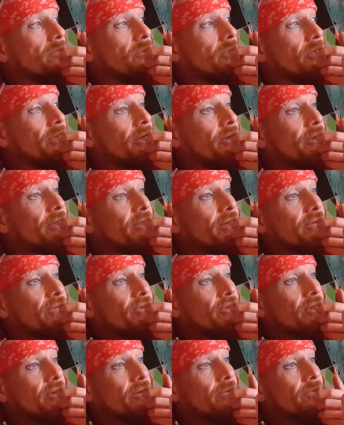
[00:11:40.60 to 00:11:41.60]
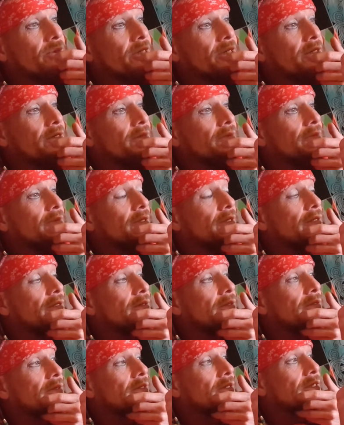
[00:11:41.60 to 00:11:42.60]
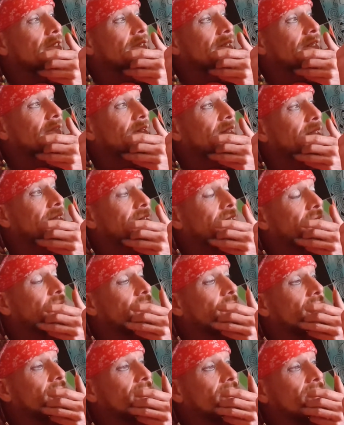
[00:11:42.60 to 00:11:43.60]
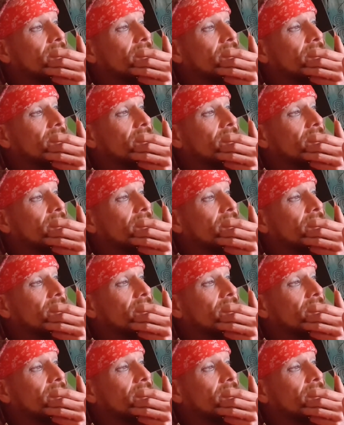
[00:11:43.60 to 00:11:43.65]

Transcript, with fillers: I know there's others like me, but I don't know how they're coping.